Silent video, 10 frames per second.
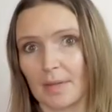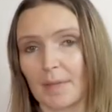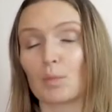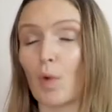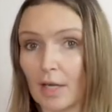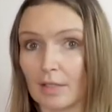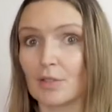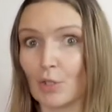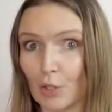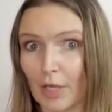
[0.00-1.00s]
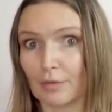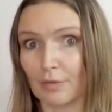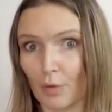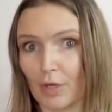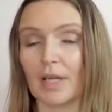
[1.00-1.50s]
but one to look out
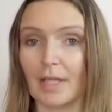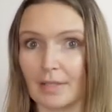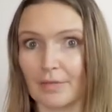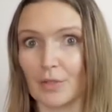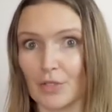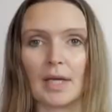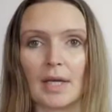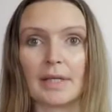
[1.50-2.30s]
for in the future.